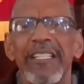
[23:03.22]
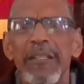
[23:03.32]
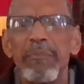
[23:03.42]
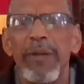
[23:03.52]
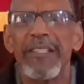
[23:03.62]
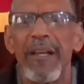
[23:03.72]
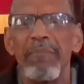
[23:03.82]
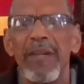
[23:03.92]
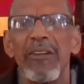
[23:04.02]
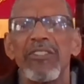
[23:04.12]
picks up
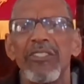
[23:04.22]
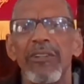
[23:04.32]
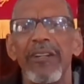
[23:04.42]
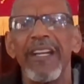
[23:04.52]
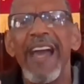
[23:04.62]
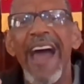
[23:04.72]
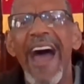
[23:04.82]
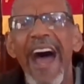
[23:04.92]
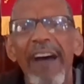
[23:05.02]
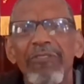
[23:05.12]
Mary's story
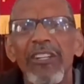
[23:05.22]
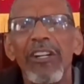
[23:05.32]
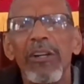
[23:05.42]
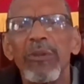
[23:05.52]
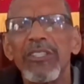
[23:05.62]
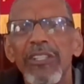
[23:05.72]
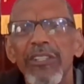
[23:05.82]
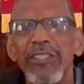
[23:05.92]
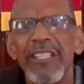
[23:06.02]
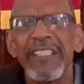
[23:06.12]
after her return
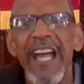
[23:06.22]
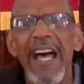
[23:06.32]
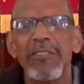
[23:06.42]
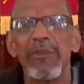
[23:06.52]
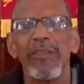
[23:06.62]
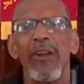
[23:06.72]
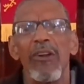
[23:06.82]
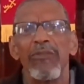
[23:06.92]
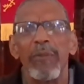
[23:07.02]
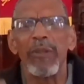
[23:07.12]
to Nazareth from
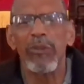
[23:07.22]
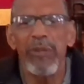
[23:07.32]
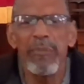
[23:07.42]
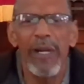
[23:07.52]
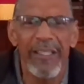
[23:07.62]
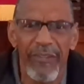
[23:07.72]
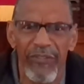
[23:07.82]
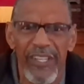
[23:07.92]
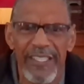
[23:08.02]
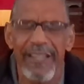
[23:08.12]
a three-month
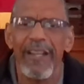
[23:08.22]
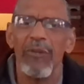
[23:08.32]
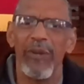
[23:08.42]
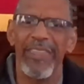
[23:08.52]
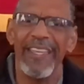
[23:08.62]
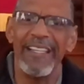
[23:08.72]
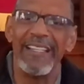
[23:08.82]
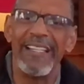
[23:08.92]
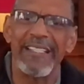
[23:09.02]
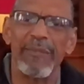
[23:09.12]
visit with
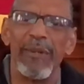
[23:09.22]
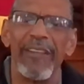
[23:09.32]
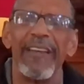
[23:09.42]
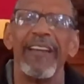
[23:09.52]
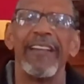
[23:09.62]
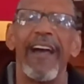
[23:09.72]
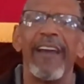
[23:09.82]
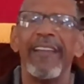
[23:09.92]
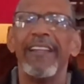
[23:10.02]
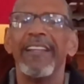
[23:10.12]
Elizabeth. Now,
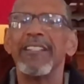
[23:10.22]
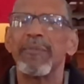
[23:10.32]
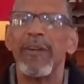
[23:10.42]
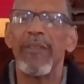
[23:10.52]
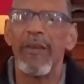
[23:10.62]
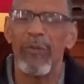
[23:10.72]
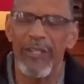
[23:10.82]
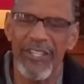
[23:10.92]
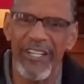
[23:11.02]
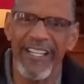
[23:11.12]
Elizabeth was her
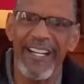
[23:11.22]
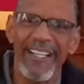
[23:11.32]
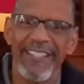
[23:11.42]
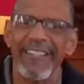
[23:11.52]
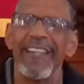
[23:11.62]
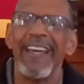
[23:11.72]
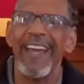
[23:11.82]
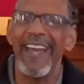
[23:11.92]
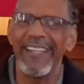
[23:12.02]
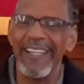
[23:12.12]
cousin
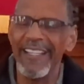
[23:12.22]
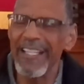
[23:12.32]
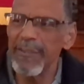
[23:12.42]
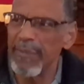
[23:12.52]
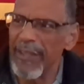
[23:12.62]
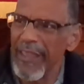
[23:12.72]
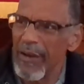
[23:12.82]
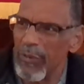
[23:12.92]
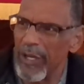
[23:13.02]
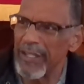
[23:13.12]
and Elizabeth
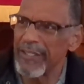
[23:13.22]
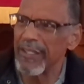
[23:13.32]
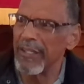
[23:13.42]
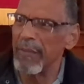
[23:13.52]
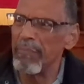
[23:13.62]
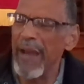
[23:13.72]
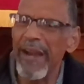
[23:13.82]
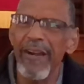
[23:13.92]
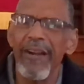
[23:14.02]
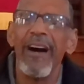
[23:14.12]
was the
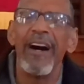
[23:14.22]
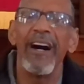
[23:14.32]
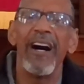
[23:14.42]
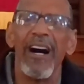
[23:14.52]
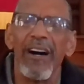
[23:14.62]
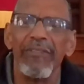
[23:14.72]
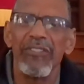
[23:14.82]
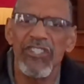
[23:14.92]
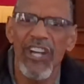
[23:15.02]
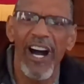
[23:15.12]
bearer of
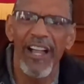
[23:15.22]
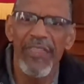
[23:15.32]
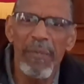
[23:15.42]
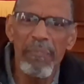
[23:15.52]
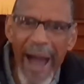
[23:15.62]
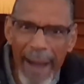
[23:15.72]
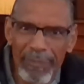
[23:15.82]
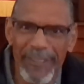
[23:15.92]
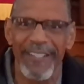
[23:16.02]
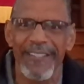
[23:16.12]
John the
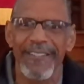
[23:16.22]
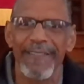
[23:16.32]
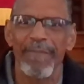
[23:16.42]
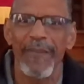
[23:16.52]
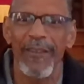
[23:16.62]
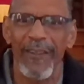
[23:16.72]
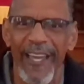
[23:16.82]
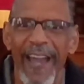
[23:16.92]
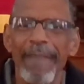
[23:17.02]
Baptist. Okay,